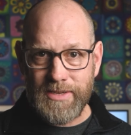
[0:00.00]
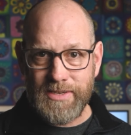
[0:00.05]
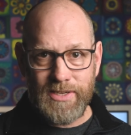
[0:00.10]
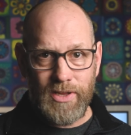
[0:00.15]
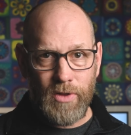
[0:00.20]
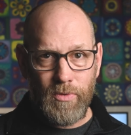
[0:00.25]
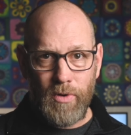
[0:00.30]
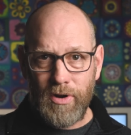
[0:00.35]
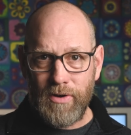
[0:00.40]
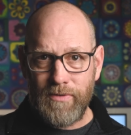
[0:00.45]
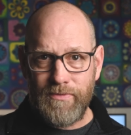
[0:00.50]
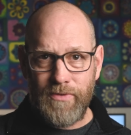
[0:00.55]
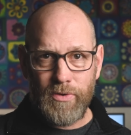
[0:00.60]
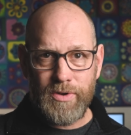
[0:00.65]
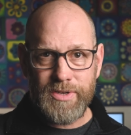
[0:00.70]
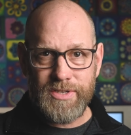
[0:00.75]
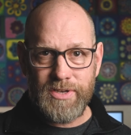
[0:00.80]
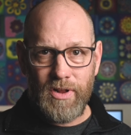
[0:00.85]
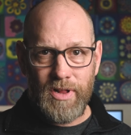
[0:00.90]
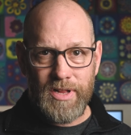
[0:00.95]
slow
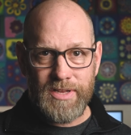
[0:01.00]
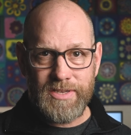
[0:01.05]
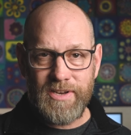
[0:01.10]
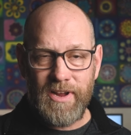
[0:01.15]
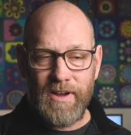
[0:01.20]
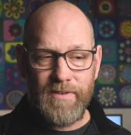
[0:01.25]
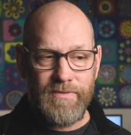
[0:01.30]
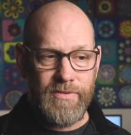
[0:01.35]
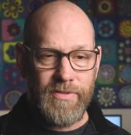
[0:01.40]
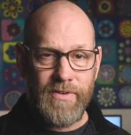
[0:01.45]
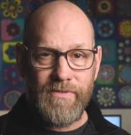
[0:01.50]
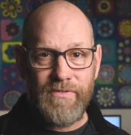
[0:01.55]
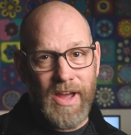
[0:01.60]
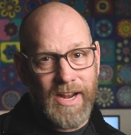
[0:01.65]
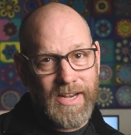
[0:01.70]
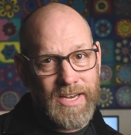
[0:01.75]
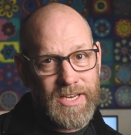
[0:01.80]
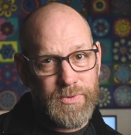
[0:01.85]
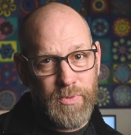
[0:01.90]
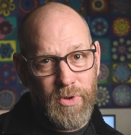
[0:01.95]
autofocus and all that stuff. The
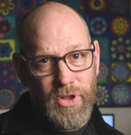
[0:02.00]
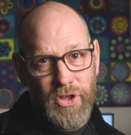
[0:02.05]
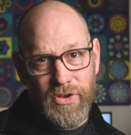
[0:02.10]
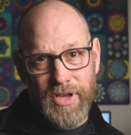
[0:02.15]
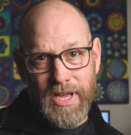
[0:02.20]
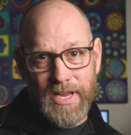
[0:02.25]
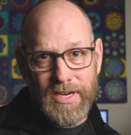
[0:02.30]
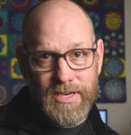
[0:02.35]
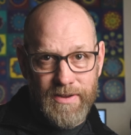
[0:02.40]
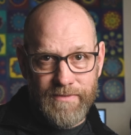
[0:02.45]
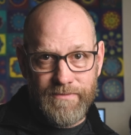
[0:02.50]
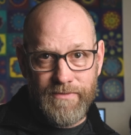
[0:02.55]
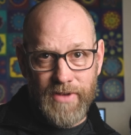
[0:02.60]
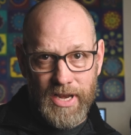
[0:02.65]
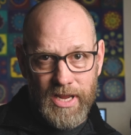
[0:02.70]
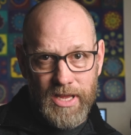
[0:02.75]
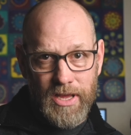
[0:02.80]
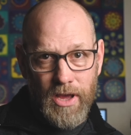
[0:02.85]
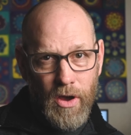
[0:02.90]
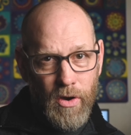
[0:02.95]
fact is when you get to
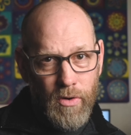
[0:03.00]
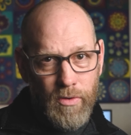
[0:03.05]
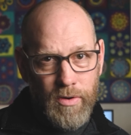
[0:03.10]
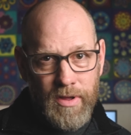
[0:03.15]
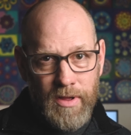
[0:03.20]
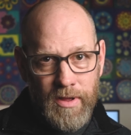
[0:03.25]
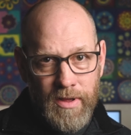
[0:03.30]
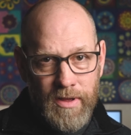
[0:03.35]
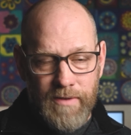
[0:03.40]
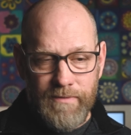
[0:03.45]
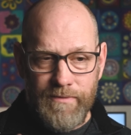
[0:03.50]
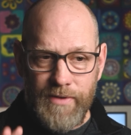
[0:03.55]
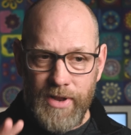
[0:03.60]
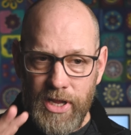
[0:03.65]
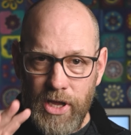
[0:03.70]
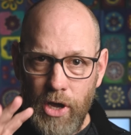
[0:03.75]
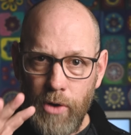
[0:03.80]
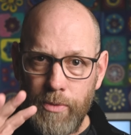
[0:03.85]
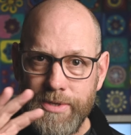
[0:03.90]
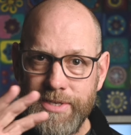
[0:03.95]
video,
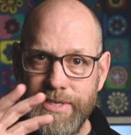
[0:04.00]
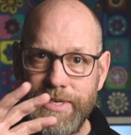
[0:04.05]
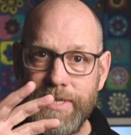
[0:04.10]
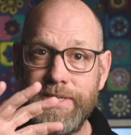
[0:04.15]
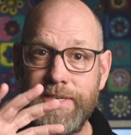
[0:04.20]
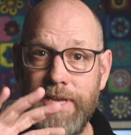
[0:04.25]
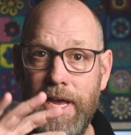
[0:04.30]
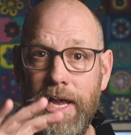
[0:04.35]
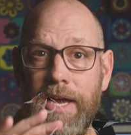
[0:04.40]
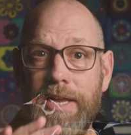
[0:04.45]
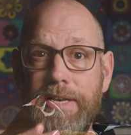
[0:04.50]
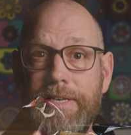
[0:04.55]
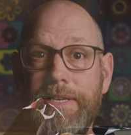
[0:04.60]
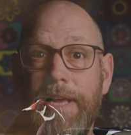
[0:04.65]
video is designed